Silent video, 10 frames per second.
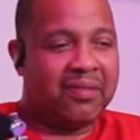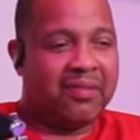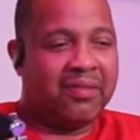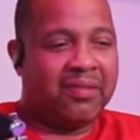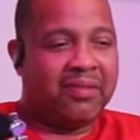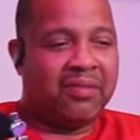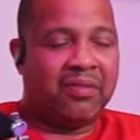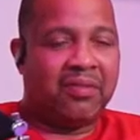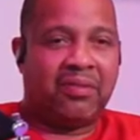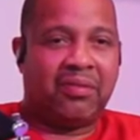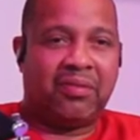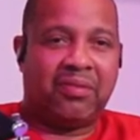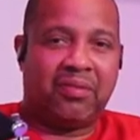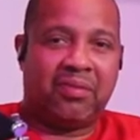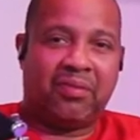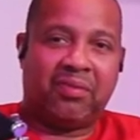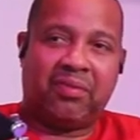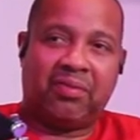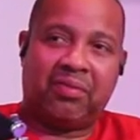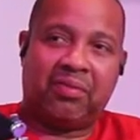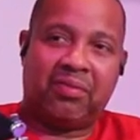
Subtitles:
No words are spoken by the person on screen.